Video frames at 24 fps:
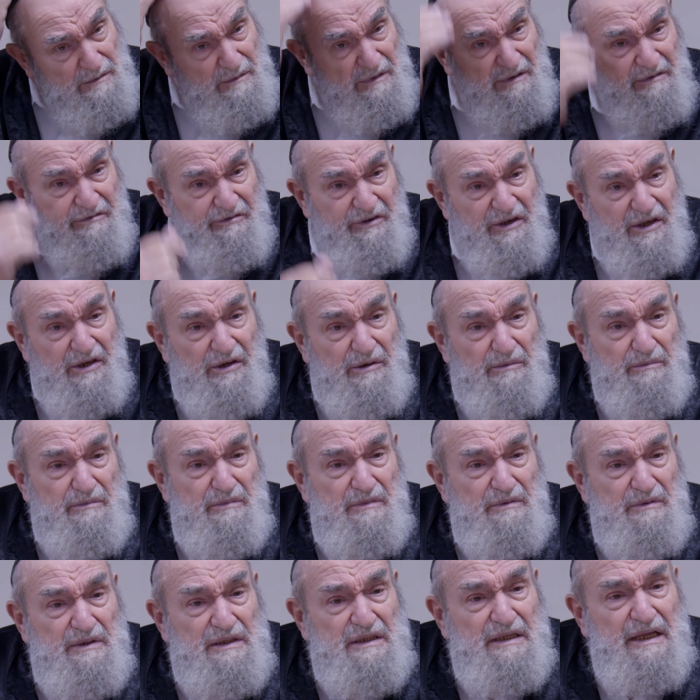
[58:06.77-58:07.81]
Feed him,
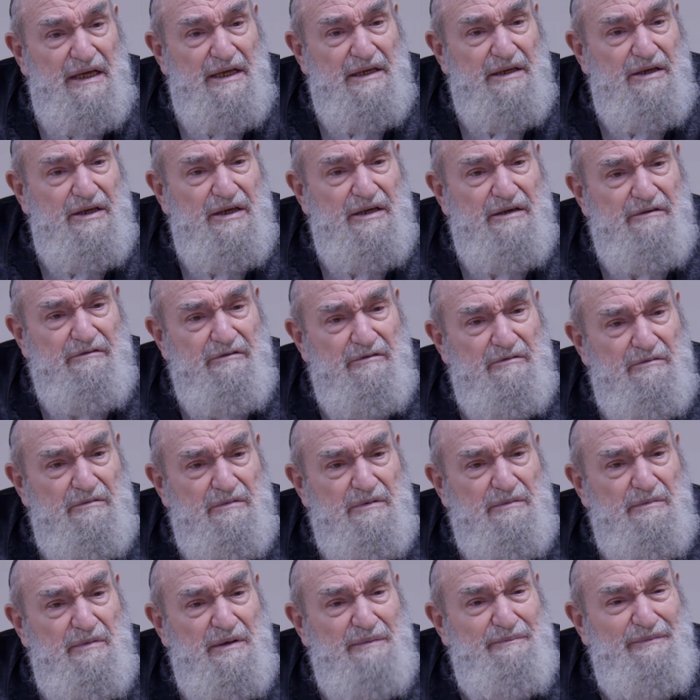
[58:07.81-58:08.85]
take care of him,
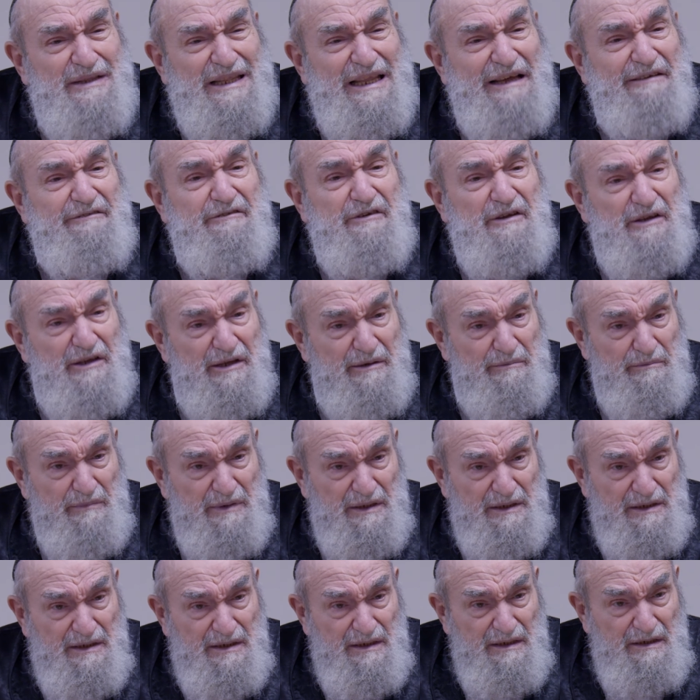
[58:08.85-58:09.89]
we love him.
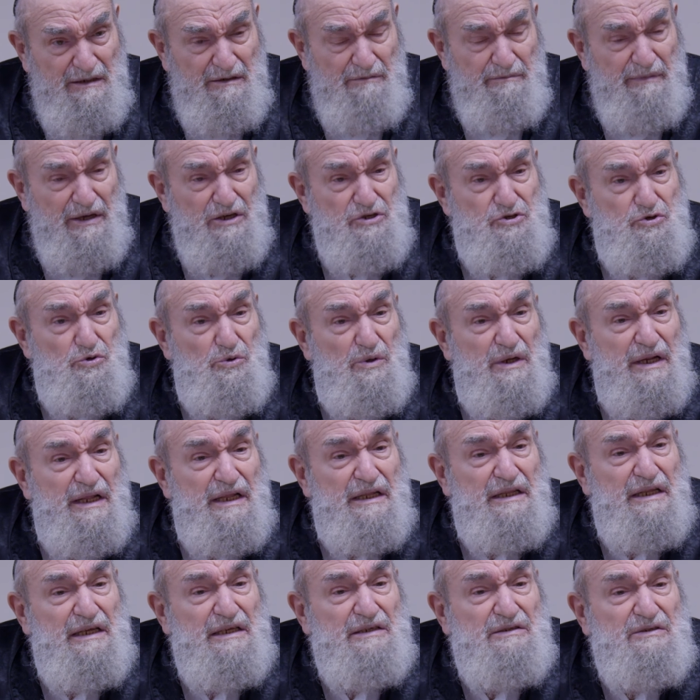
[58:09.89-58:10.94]
Make sure that
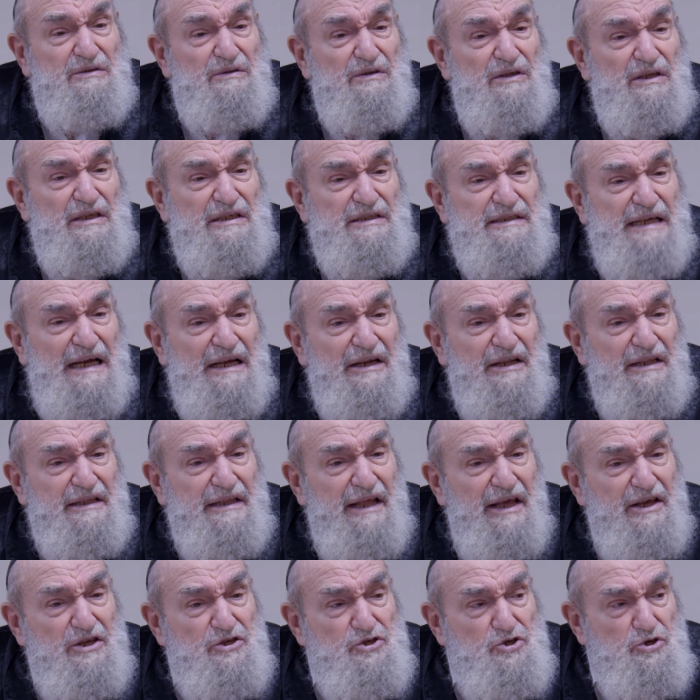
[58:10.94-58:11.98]
he's, he's out of
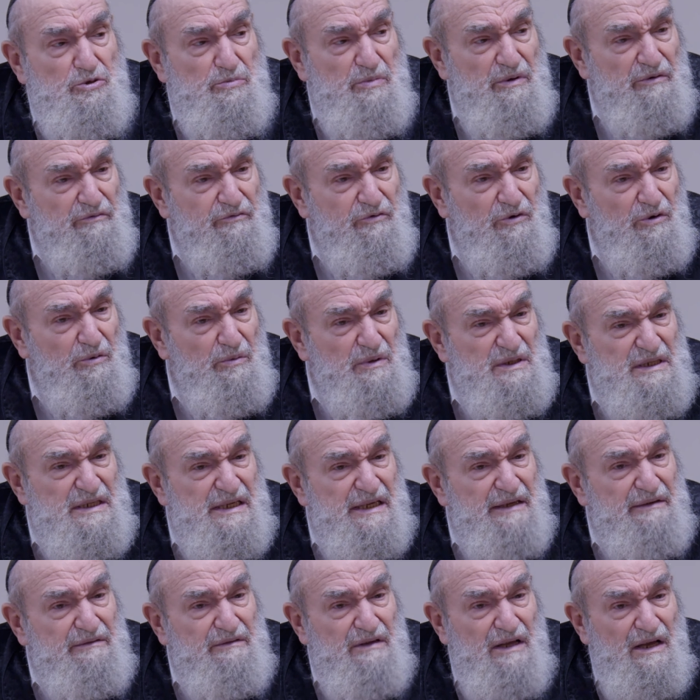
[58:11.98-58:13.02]
danger before we say,
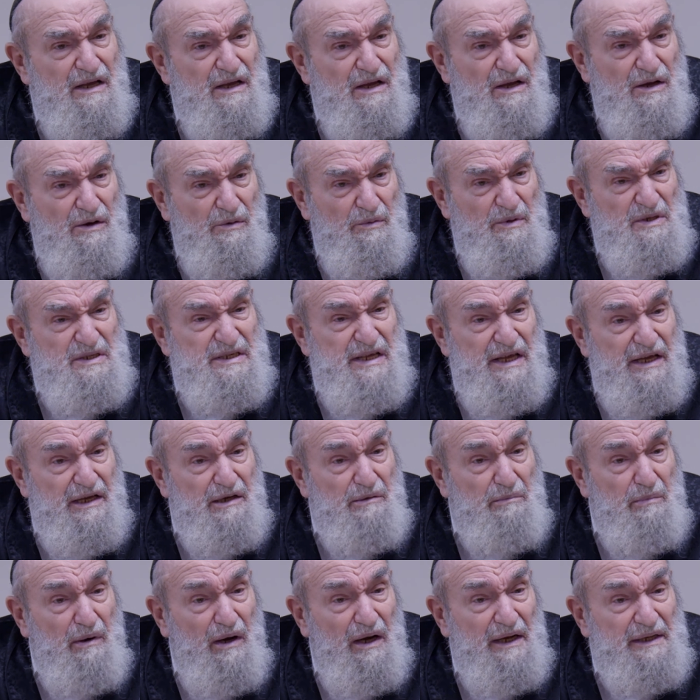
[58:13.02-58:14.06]
we say
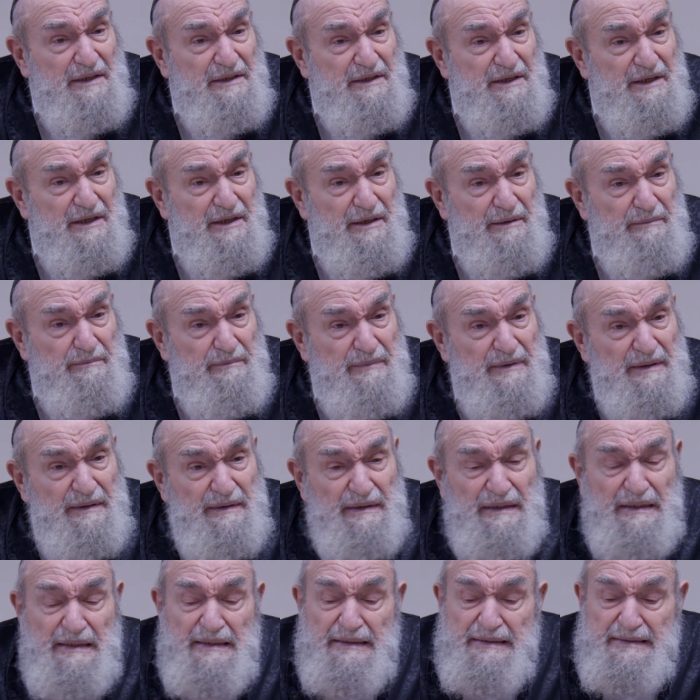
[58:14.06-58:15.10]
goodbye to him.
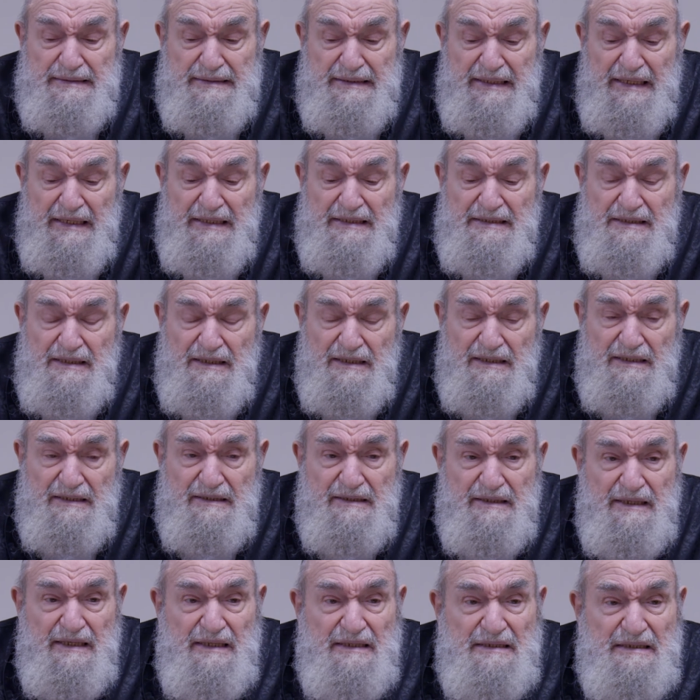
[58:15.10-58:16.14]
These are the
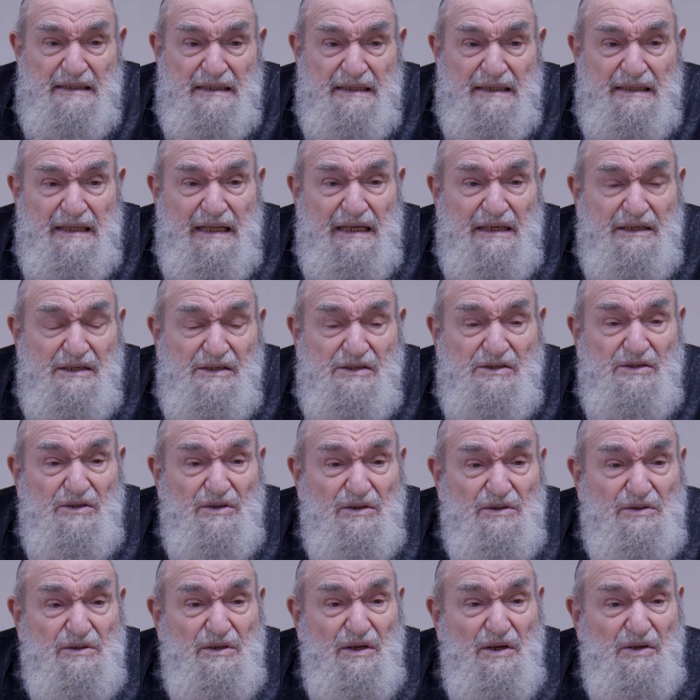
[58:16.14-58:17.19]
things that Klal
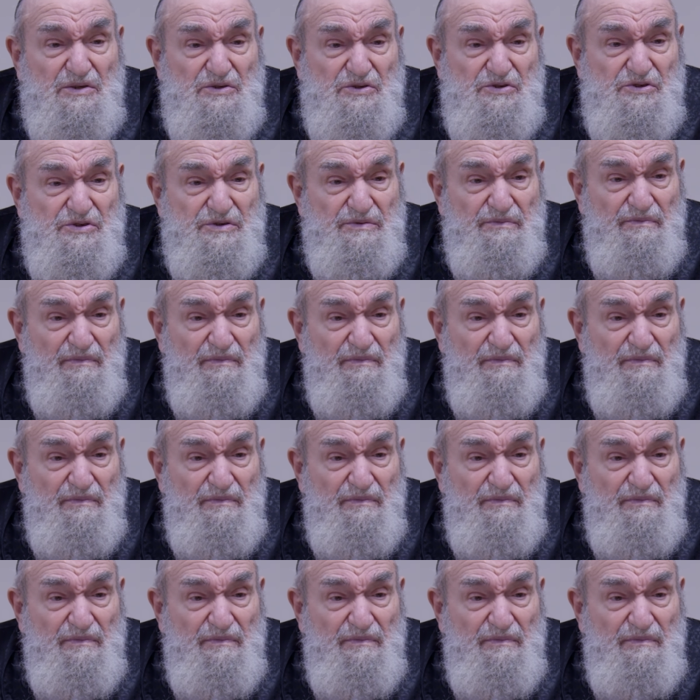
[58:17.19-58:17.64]
Yisrael does.